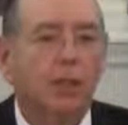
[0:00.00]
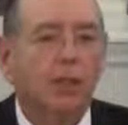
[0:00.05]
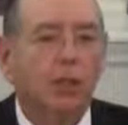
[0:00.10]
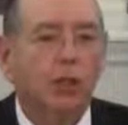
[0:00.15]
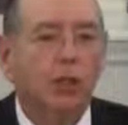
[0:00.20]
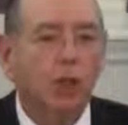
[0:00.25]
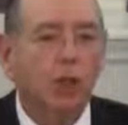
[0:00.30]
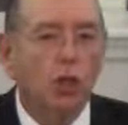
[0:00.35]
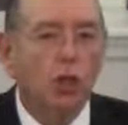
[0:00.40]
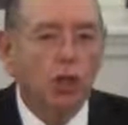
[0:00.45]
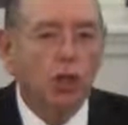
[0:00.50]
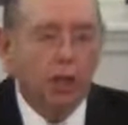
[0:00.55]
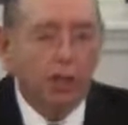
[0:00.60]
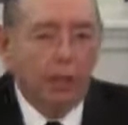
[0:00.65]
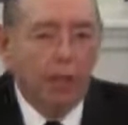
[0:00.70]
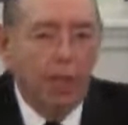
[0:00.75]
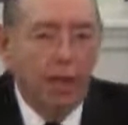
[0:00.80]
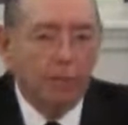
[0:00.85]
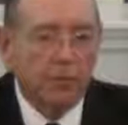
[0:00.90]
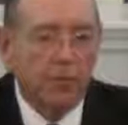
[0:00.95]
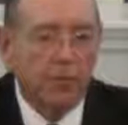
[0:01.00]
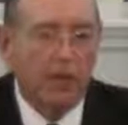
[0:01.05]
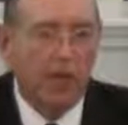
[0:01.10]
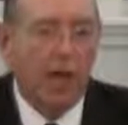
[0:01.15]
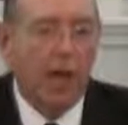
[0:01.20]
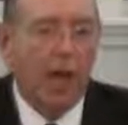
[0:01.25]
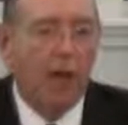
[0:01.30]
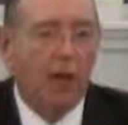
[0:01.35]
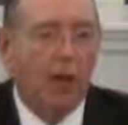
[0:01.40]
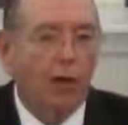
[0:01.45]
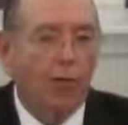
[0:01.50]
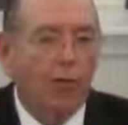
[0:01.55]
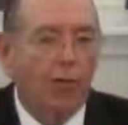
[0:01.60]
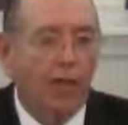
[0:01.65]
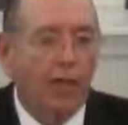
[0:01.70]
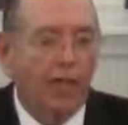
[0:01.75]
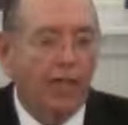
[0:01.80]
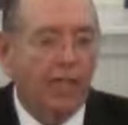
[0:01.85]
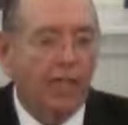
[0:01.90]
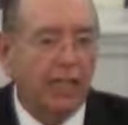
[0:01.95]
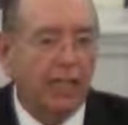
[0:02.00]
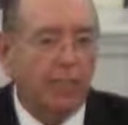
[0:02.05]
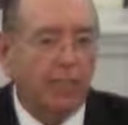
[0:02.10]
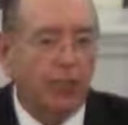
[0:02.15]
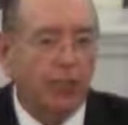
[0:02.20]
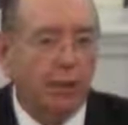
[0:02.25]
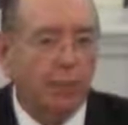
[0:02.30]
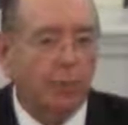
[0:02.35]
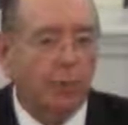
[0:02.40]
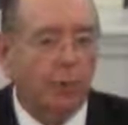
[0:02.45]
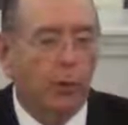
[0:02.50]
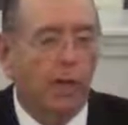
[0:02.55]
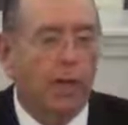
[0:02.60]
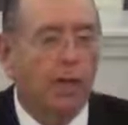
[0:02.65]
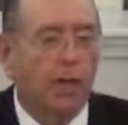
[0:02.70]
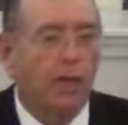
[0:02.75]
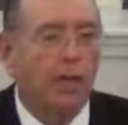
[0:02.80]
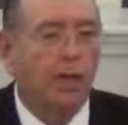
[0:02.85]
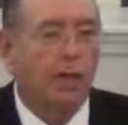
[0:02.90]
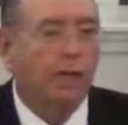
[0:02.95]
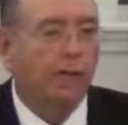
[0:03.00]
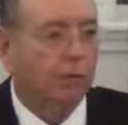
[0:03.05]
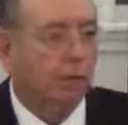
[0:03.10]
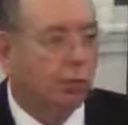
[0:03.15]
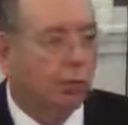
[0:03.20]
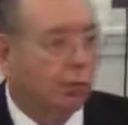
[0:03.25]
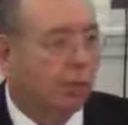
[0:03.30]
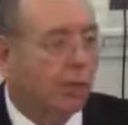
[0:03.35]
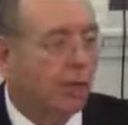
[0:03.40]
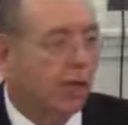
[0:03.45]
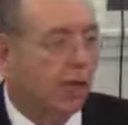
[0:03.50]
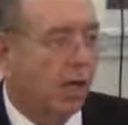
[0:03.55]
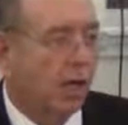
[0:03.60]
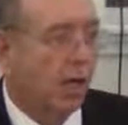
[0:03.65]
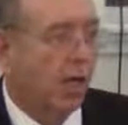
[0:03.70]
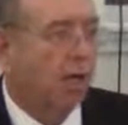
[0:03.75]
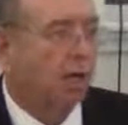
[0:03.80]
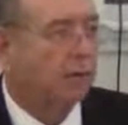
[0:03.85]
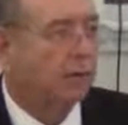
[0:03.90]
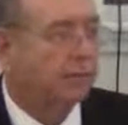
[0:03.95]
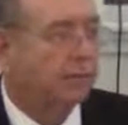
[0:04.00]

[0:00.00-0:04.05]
you could come south and get to the brink of the Rubicon.